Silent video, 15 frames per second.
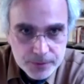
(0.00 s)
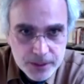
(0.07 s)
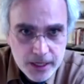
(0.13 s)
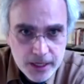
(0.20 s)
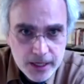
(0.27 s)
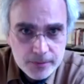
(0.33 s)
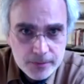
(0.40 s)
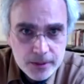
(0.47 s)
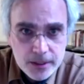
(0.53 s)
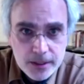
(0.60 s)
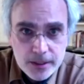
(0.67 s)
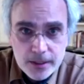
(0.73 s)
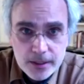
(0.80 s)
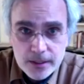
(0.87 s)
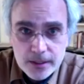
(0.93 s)
time
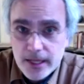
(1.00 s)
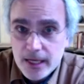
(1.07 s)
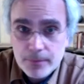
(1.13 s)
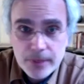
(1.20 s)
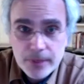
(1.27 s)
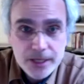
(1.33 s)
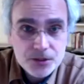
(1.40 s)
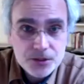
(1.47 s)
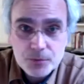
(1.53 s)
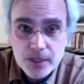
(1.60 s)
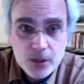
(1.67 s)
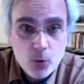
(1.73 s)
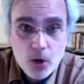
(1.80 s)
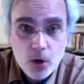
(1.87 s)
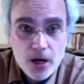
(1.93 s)
that it might just be
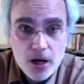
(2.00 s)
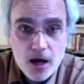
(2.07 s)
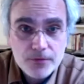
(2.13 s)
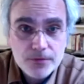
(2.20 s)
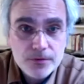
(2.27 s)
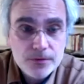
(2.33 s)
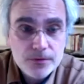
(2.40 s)
a one-off.